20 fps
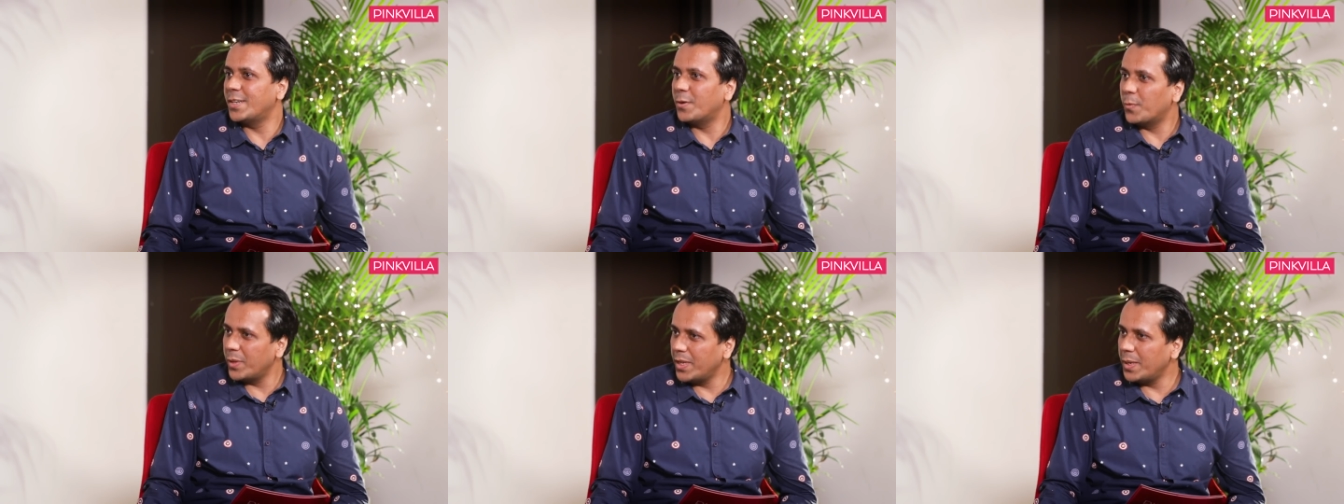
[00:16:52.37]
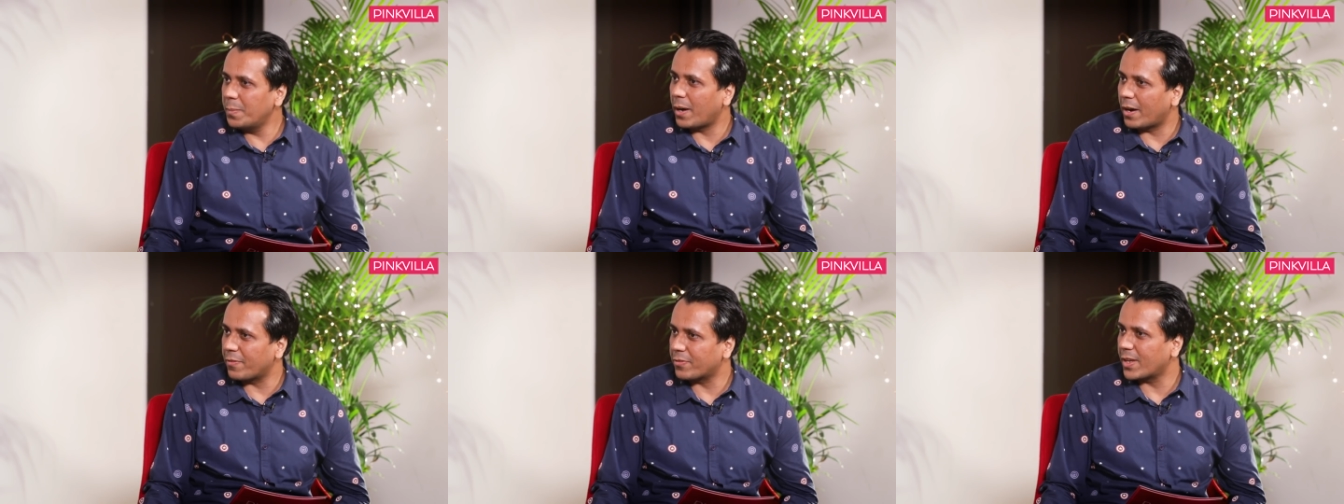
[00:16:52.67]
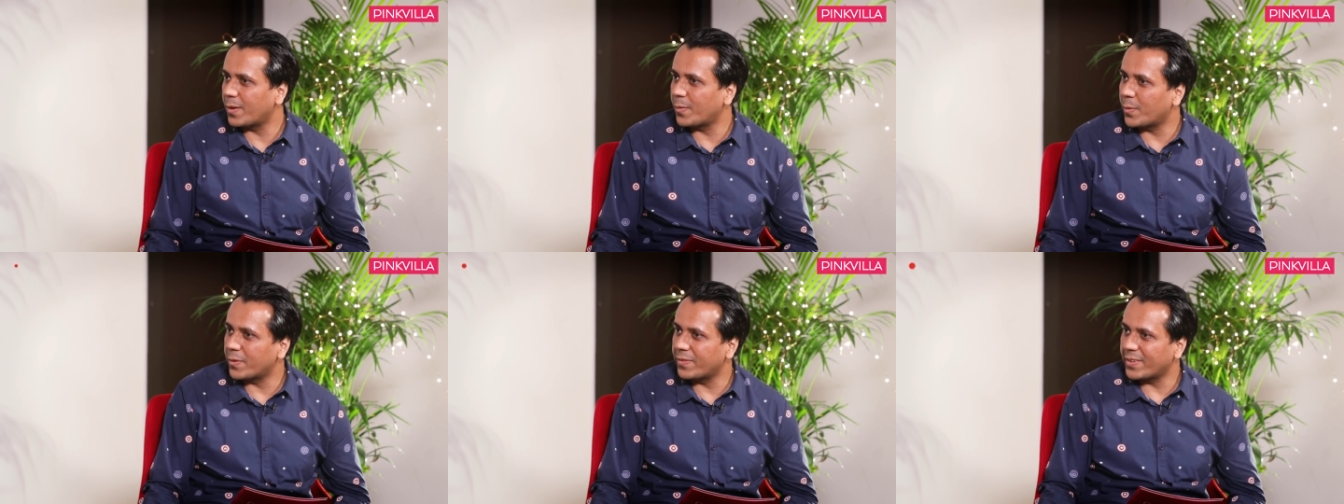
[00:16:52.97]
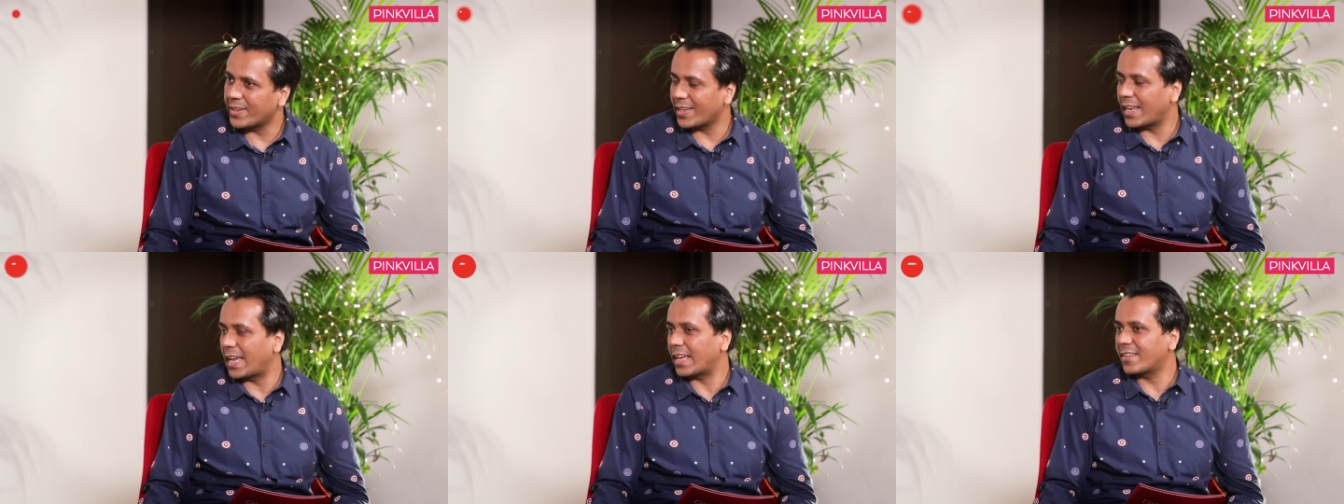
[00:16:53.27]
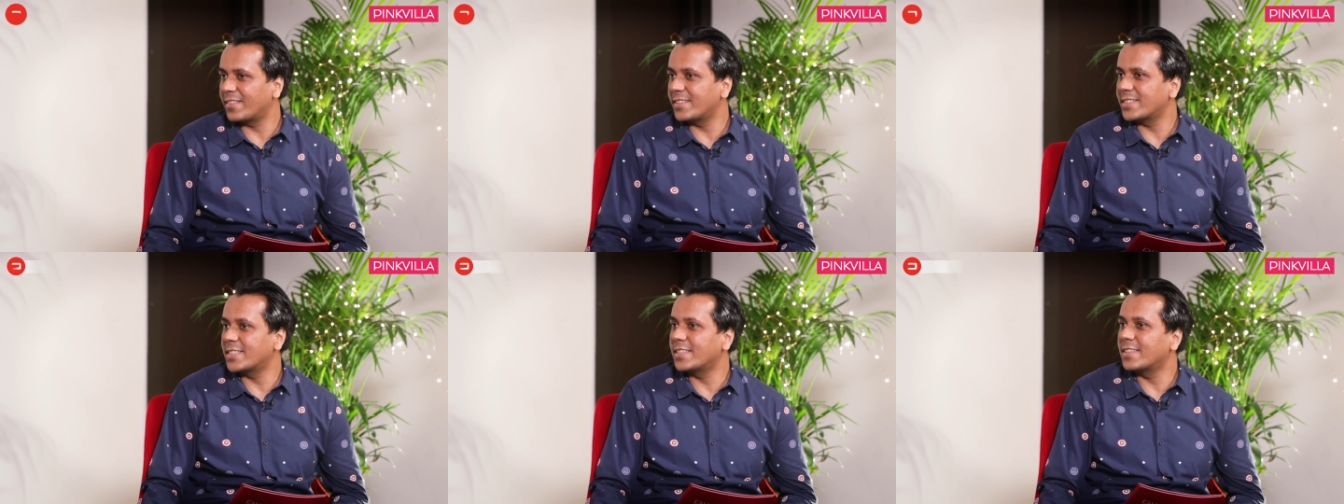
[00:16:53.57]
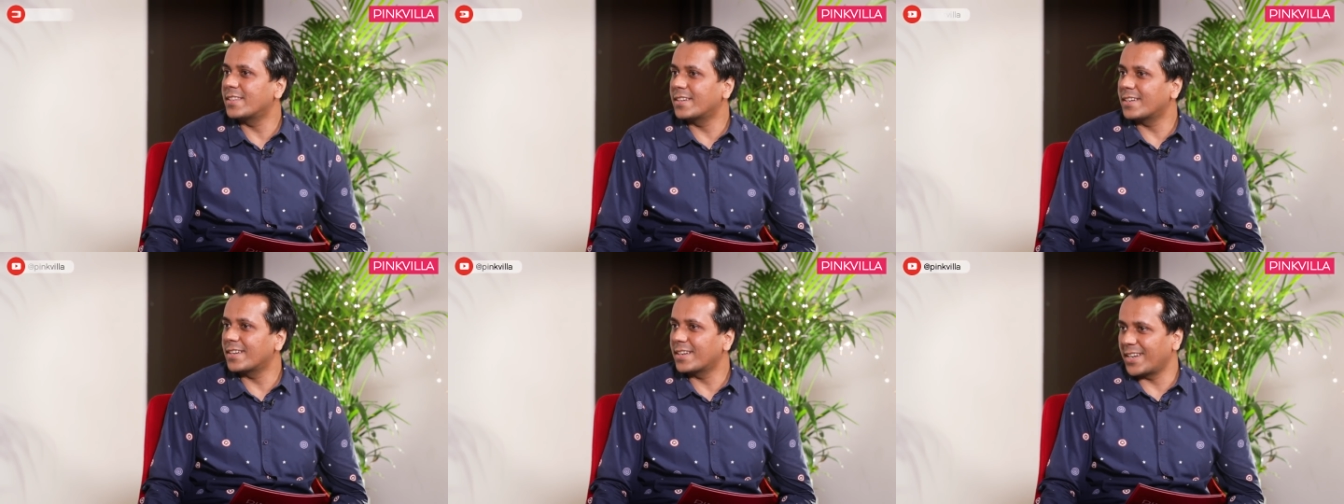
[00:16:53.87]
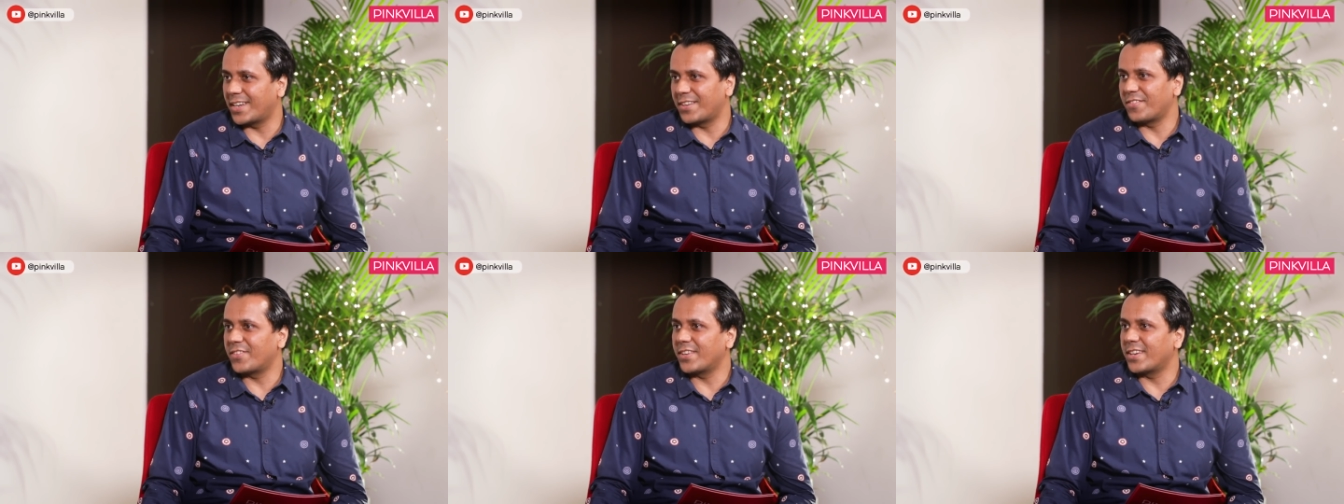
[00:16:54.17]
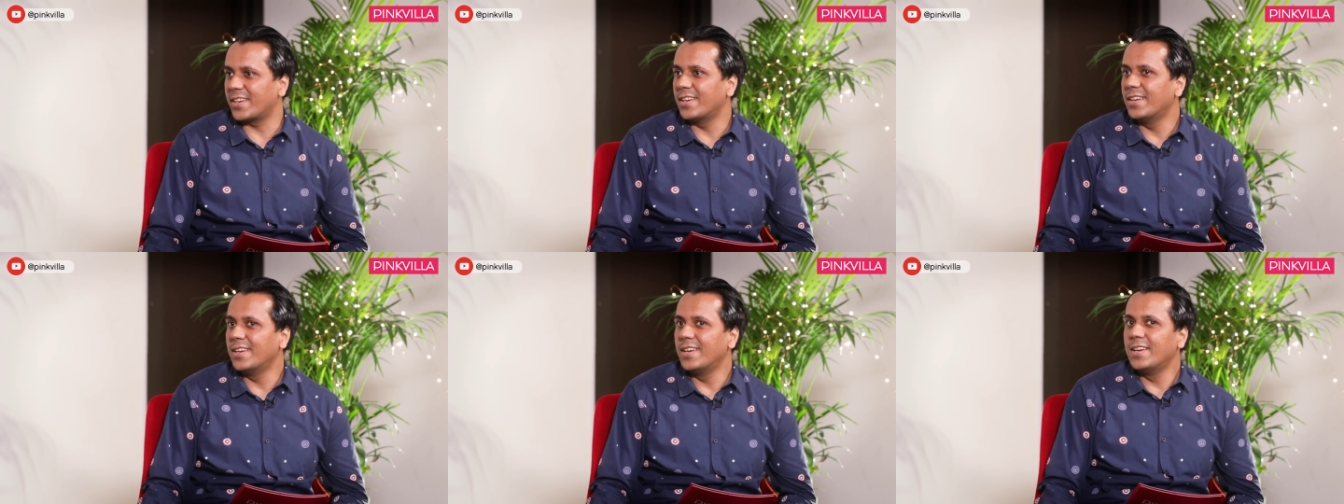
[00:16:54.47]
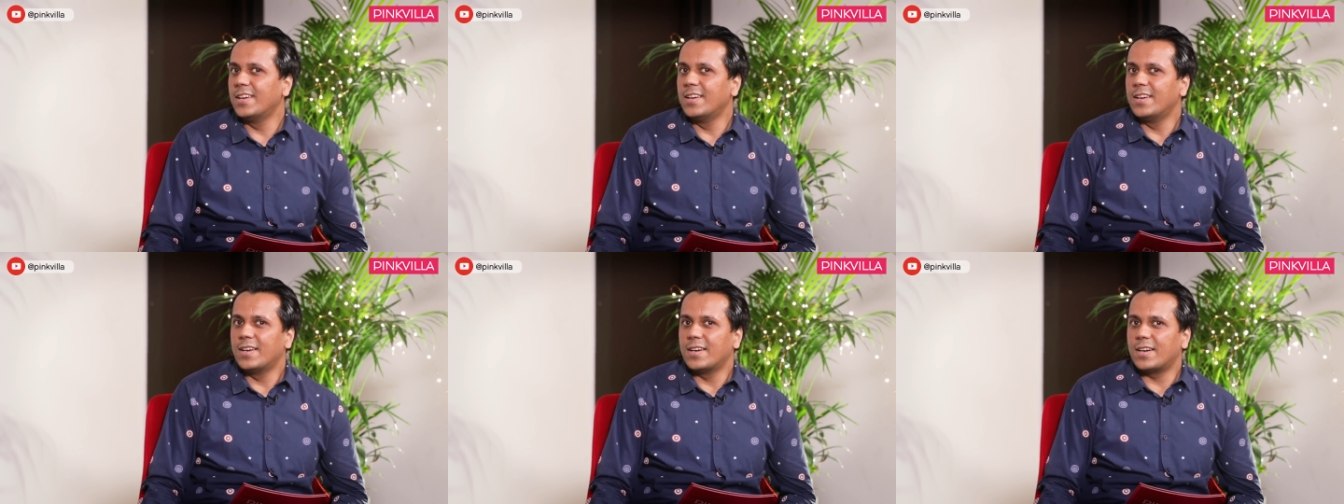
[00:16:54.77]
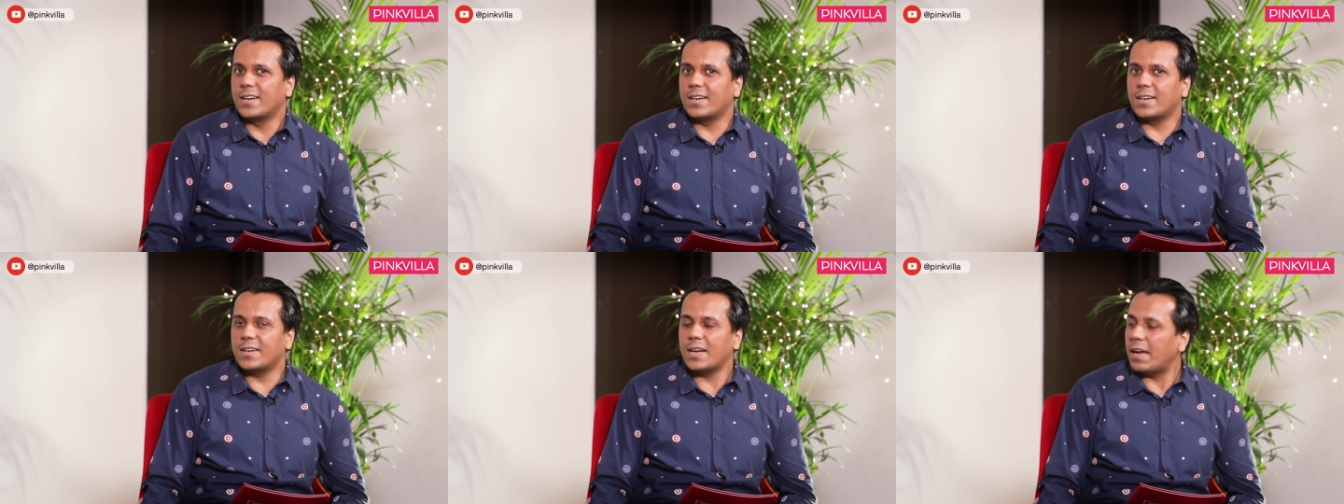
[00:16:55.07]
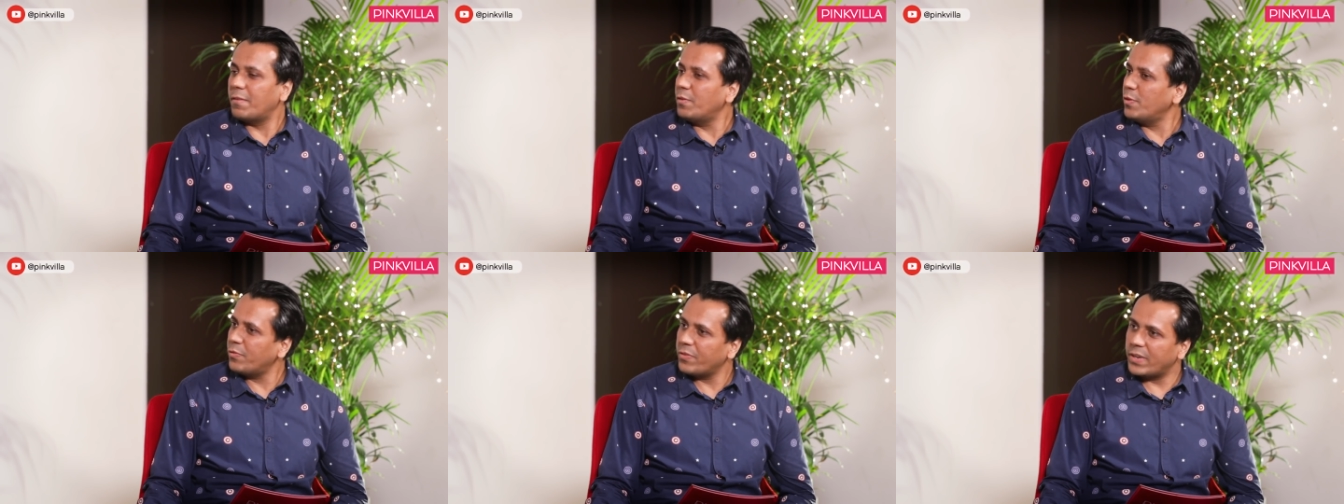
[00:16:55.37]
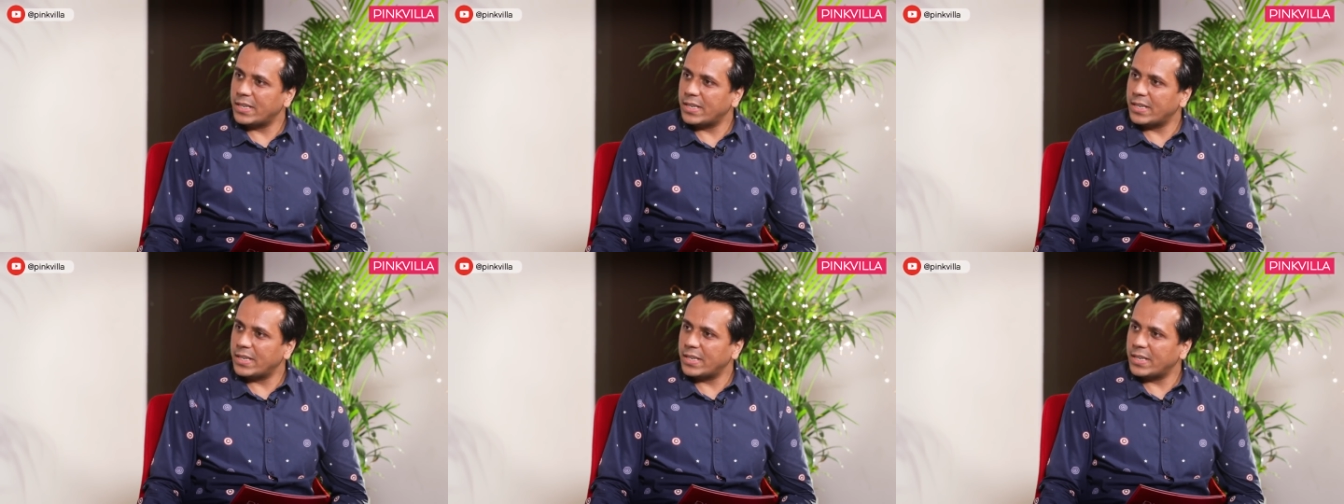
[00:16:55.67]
the only BAFTA award winning actress in the country. Uh, have you